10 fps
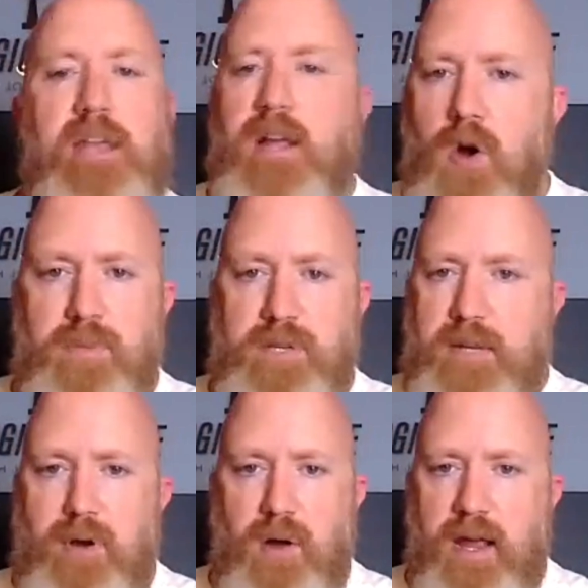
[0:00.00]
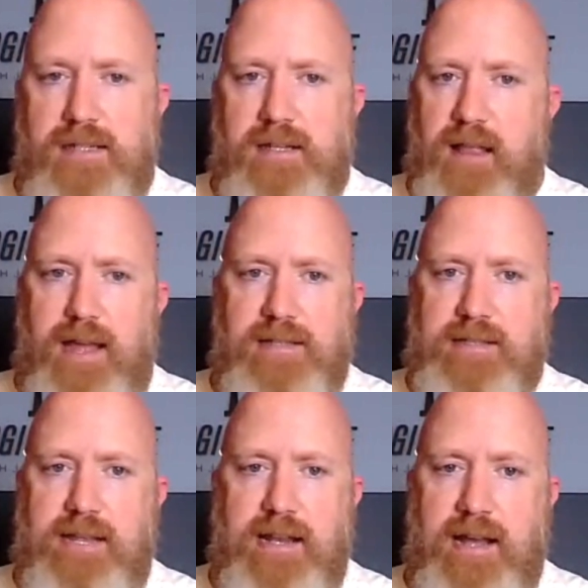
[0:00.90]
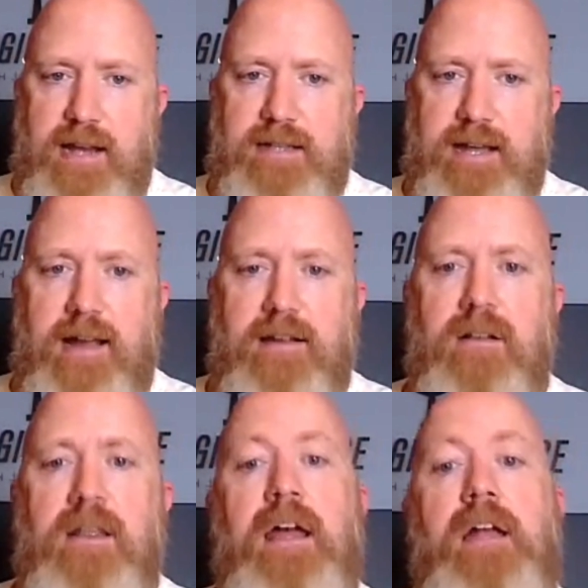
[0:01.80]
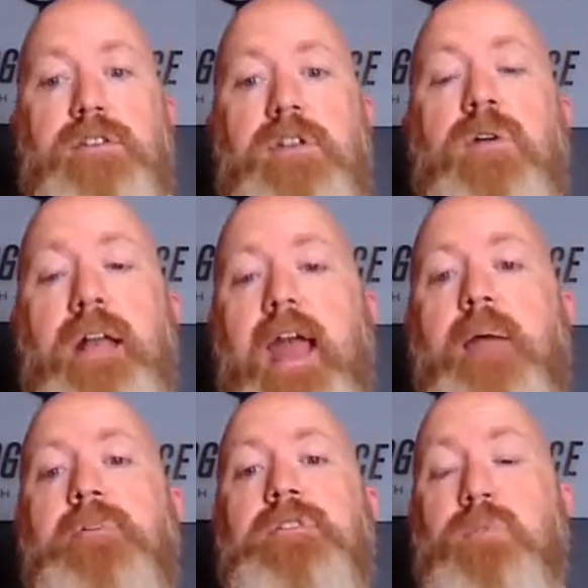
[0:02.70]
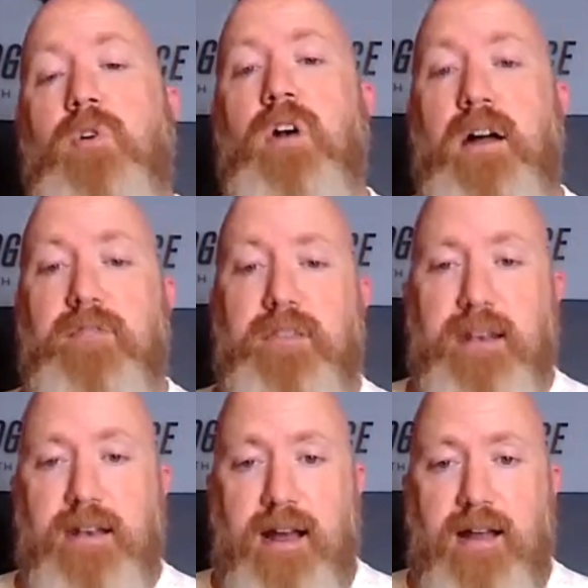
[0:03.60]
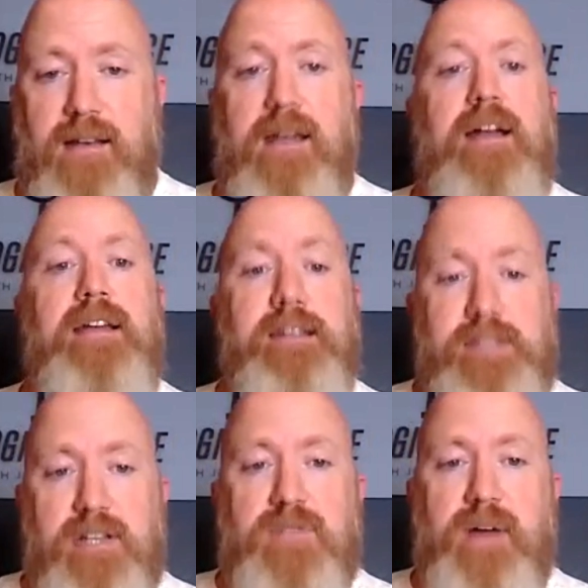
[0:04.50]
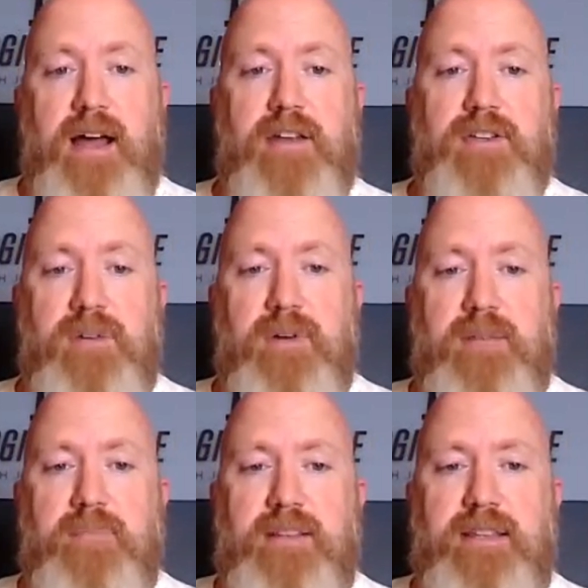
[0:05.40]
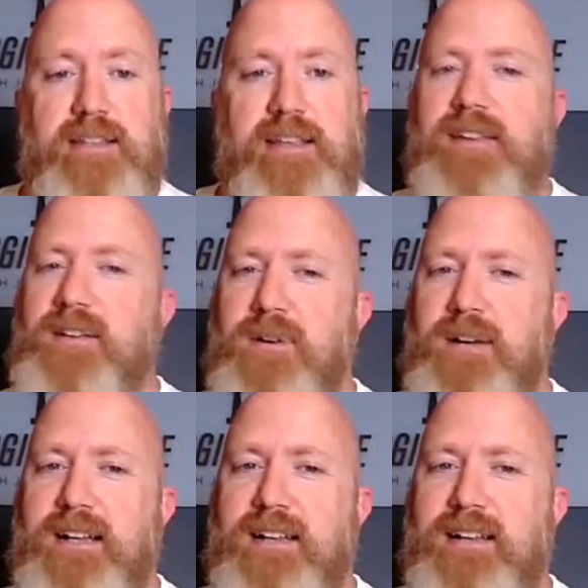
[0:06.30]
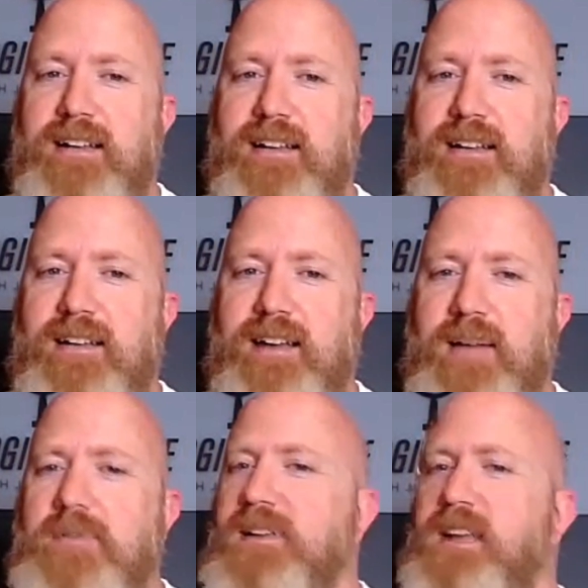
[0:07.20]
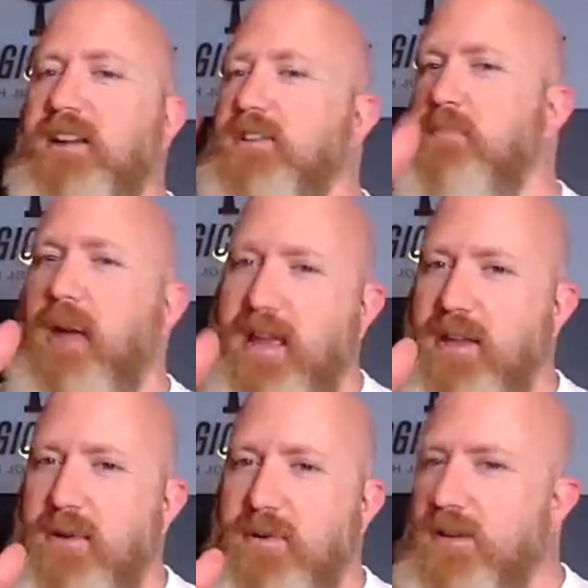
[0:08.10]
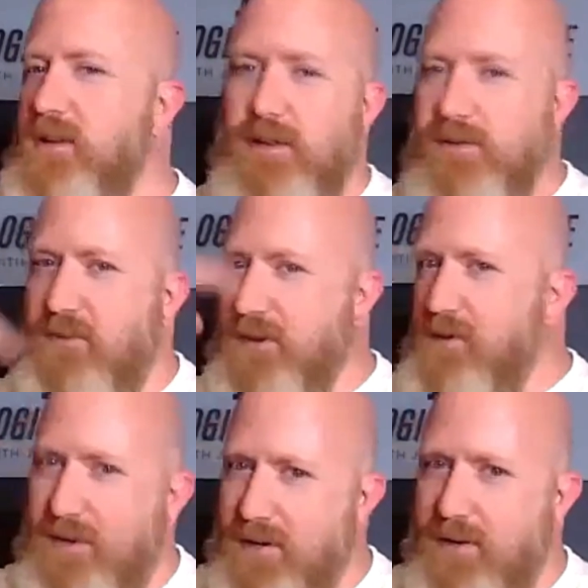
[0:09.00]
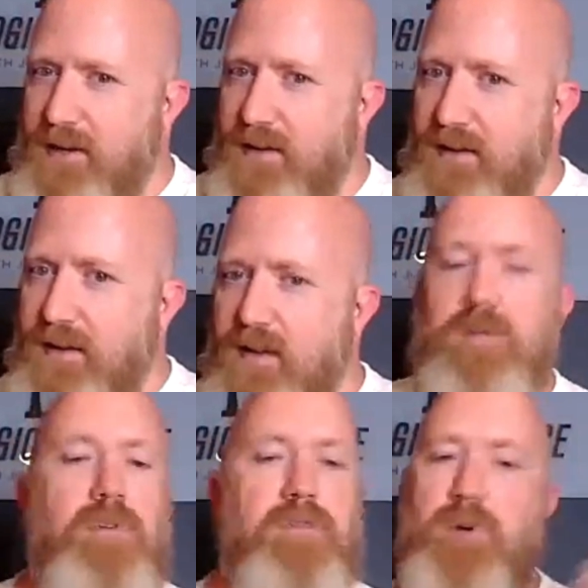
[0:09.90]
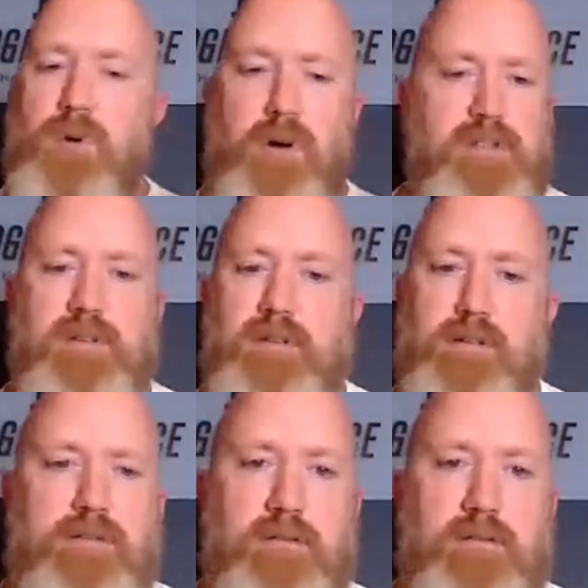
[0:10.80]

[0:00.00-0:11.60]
just like Home Depot has classes on how to tile, do you know what happens more often than not? You teach them how to do it, but they say, you know what? Can I just pay you for you to do it? Well, of course.